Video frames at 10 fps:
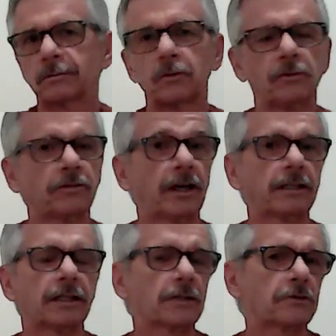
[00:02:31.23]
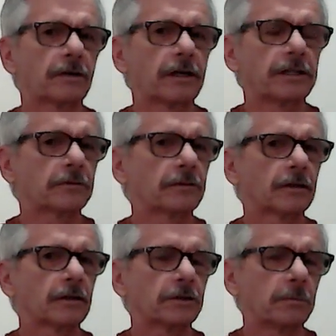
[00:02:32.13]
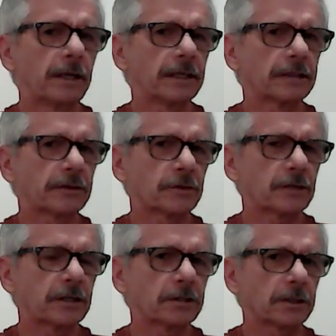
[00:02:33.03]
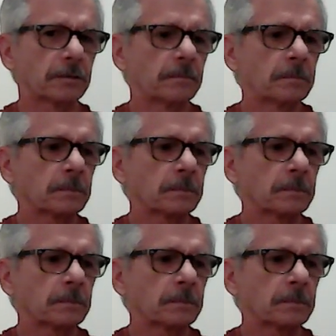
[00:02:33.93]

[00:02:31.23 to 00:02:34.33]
will find that it's very difficult to make a decision.